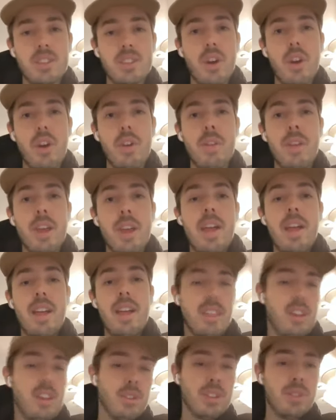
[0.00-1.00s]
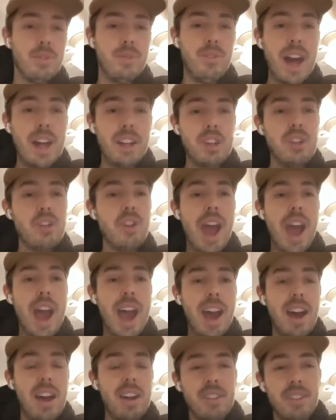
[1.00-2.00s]
So there was a value
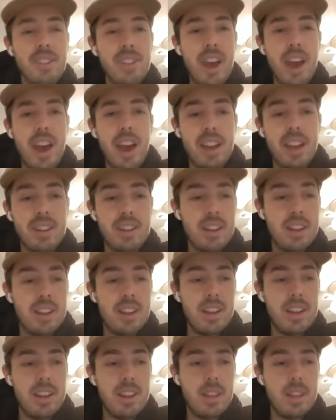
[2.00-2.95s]
add that